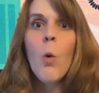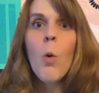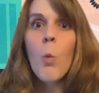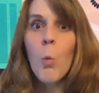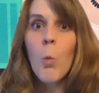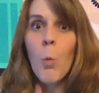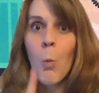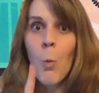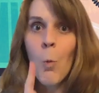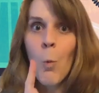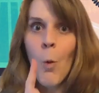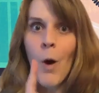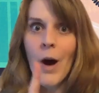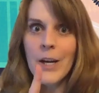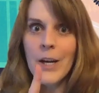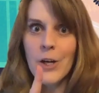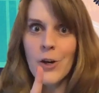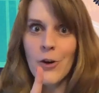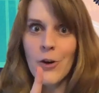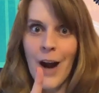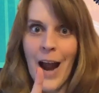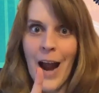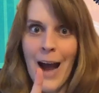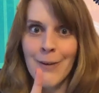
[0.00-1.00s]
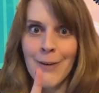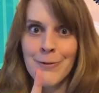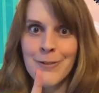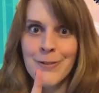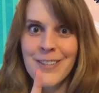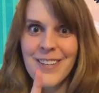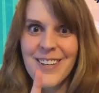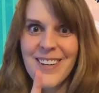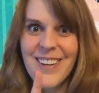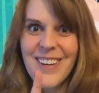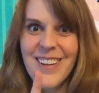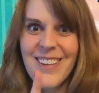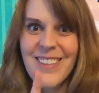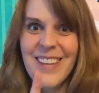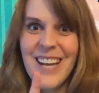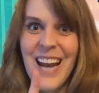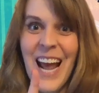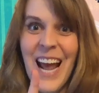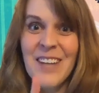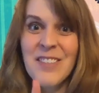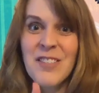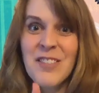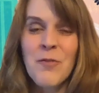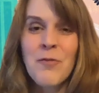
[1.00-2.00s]
one craft that
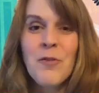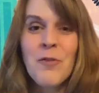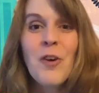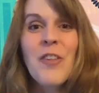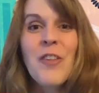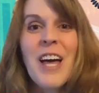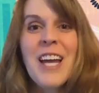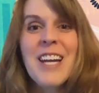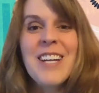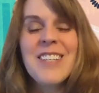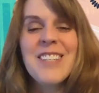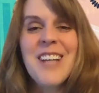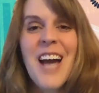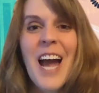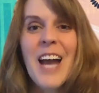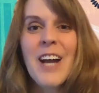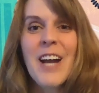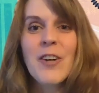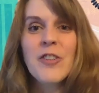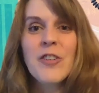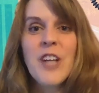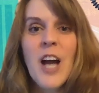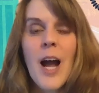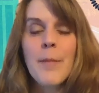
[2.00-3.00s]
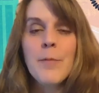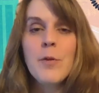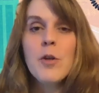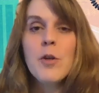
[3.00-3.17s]
has to fill that entire time.